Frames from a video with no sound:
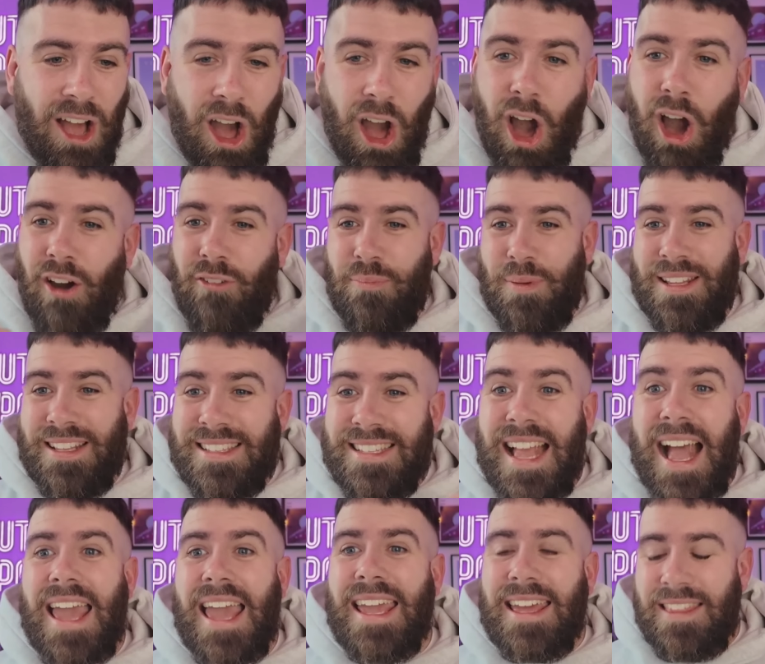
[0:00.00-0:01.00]
I've been
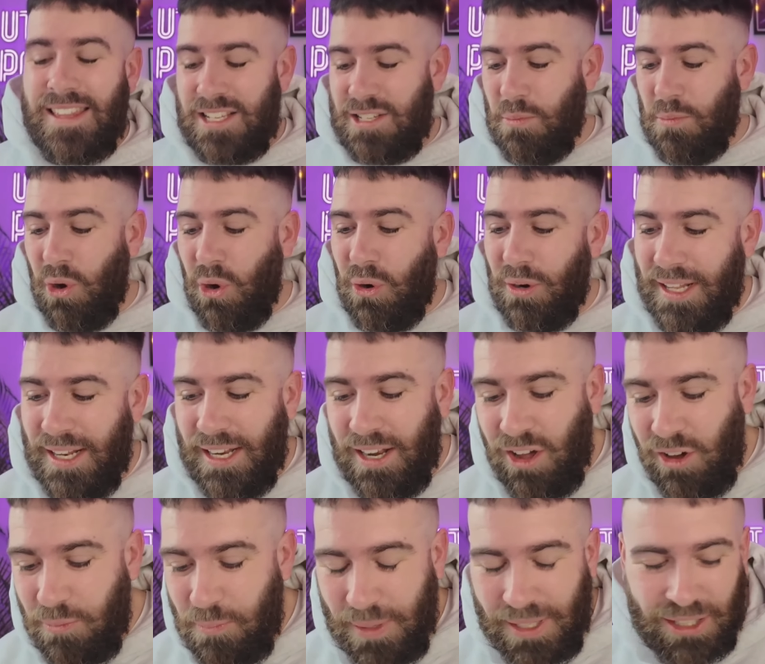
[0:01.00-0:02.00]
sat here this morning and
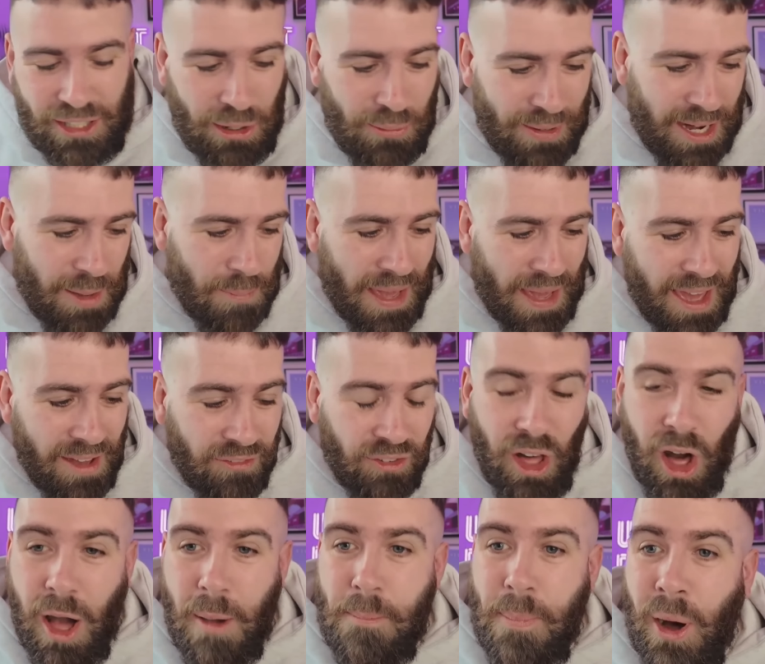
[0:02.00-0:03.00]
I've been doing a bit of
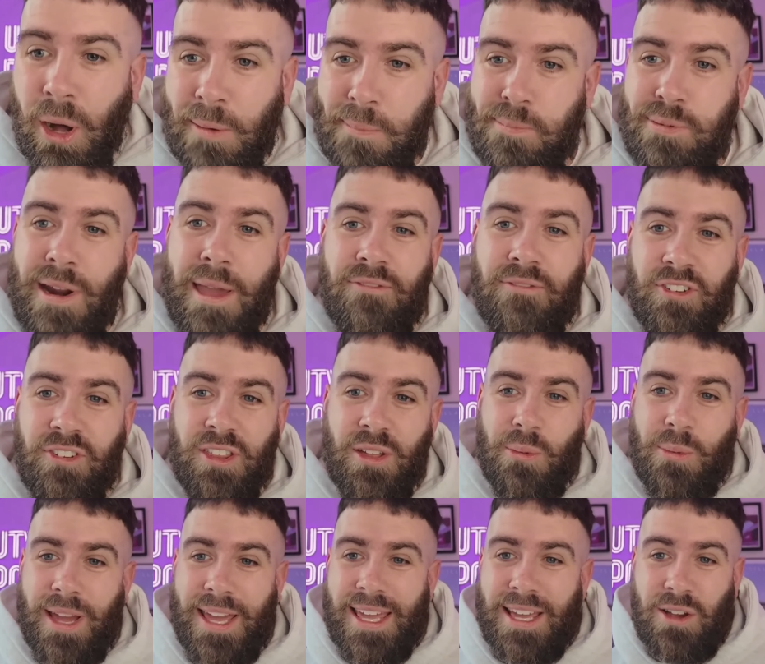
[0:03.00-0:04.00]
like pod prep for the
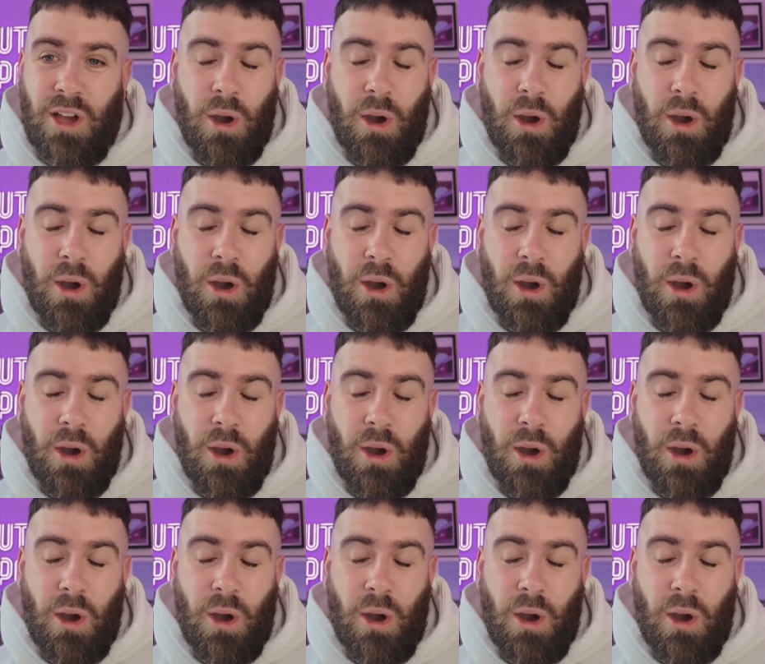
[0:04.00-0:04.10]
week.